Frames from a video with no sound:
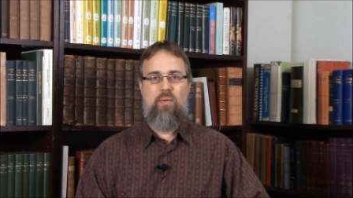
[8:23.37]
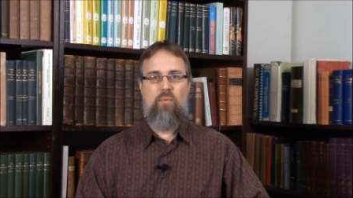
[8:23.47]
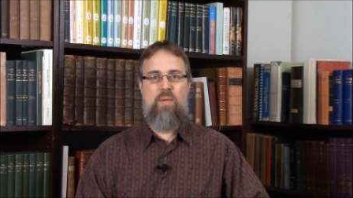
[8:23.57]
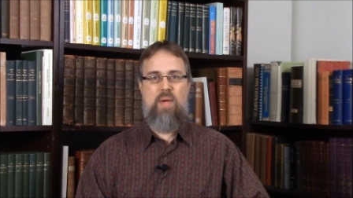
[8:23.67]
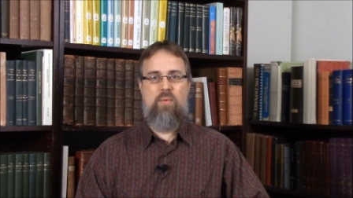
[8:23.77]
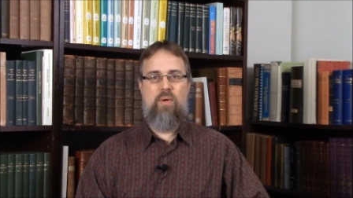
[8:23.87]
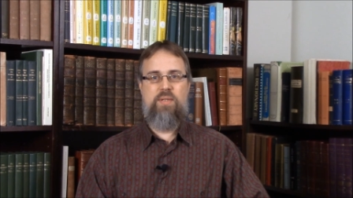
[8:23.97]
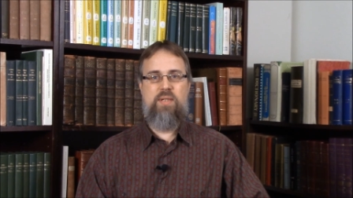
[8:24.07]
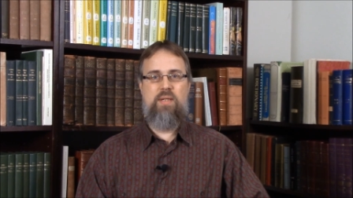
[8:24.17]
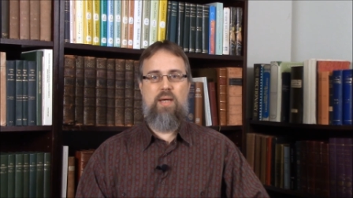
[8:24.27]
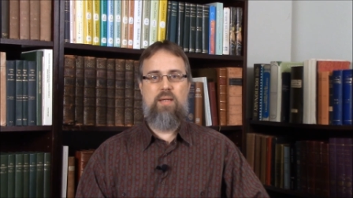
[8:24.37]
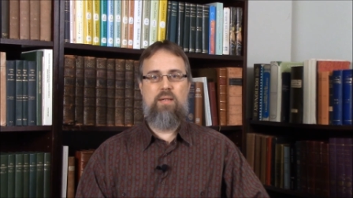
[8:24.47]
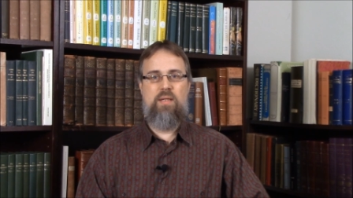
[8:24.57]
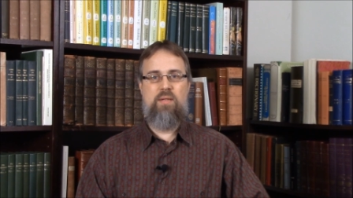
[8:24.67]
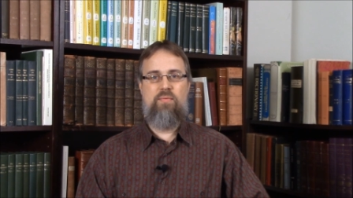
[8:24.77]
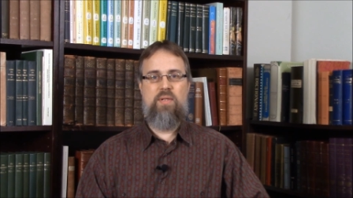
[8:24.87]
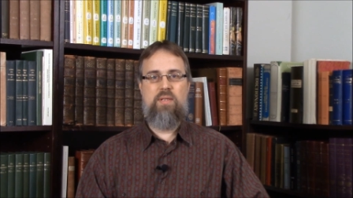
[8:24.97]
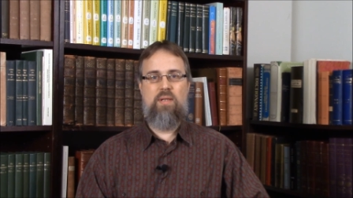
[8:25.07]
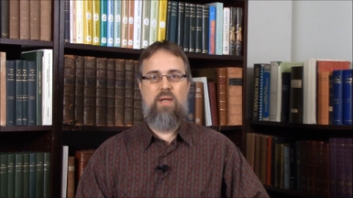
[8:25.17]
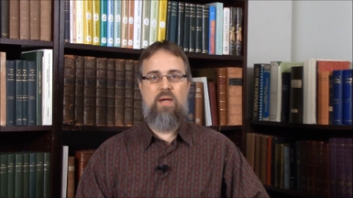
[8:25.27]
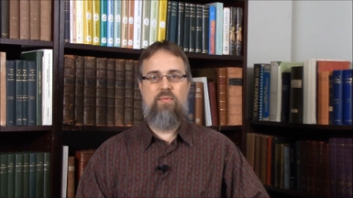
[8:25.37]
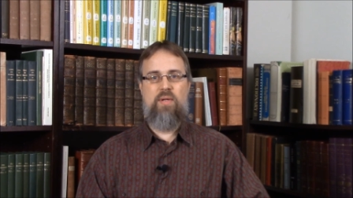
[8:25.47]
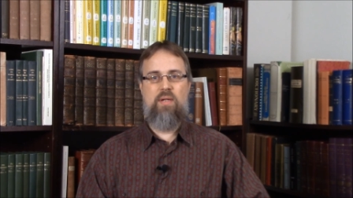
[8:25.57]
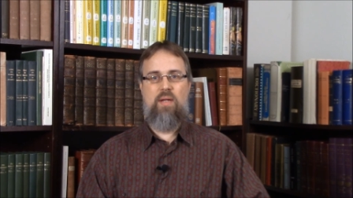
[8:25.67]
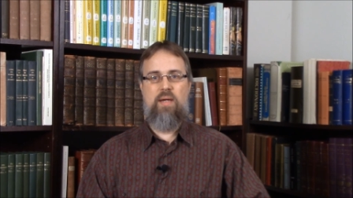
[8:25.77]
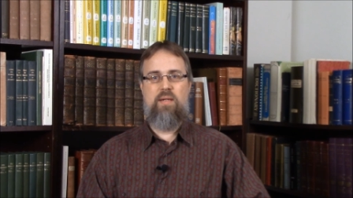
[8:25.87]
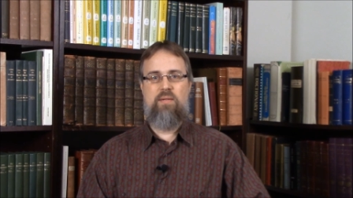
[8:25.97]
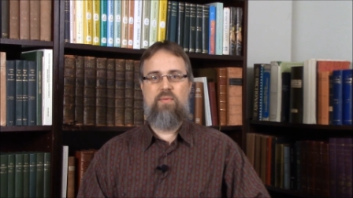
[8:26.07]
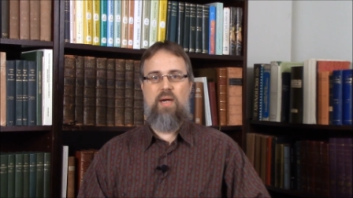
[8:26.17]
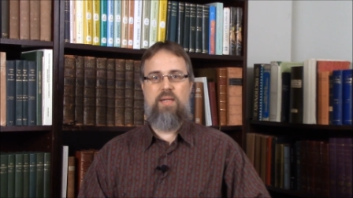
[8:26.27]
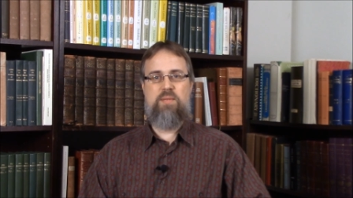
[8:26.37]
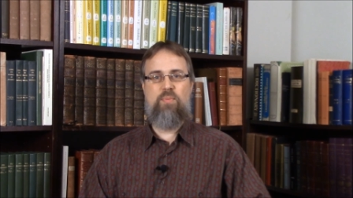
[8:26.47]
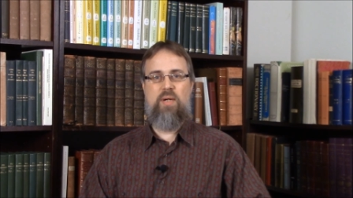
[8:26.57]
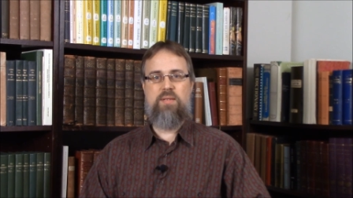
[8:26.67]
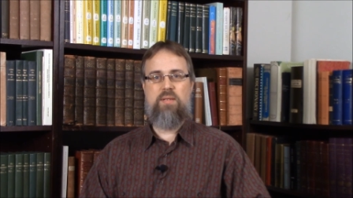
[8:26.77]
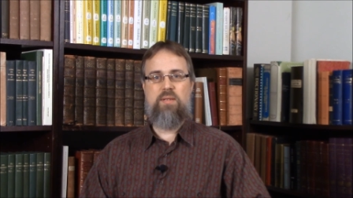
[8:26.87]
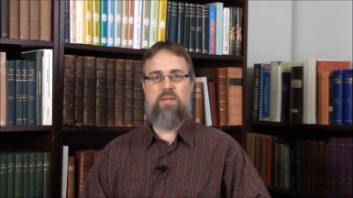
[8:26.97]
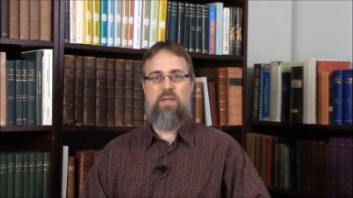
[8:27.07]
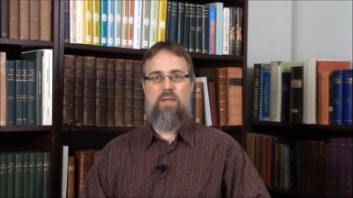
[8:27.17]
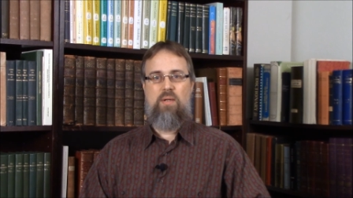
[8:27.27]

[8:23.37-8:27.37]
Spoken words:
we may once again live in the love and light of God's presence.